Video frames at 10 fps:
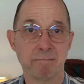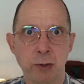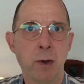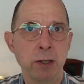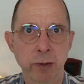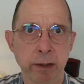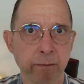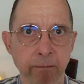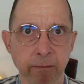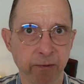
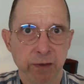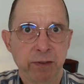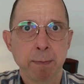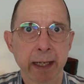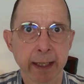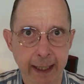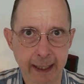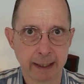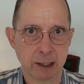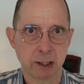250
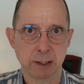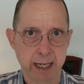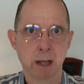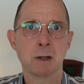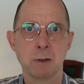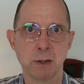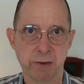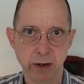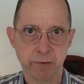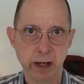milliseconds to download
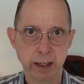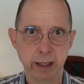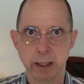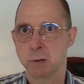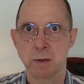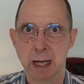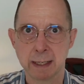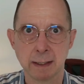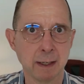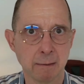the font file and you've
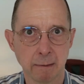got